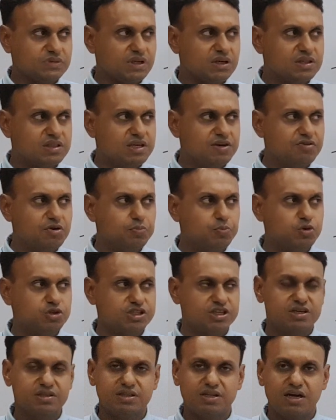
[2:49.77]
They were
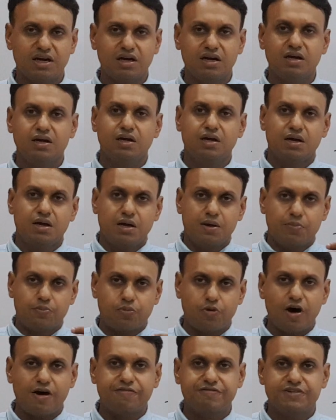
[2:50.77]
putting the
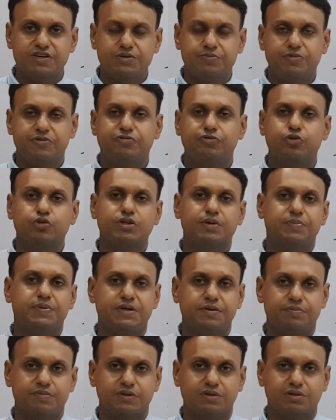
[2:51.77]
profit before the
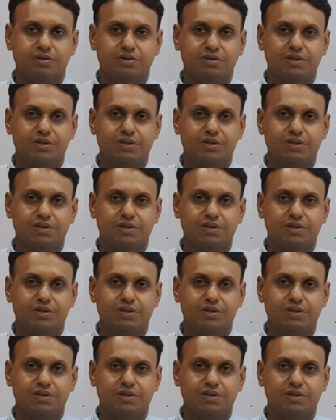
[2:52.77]
people.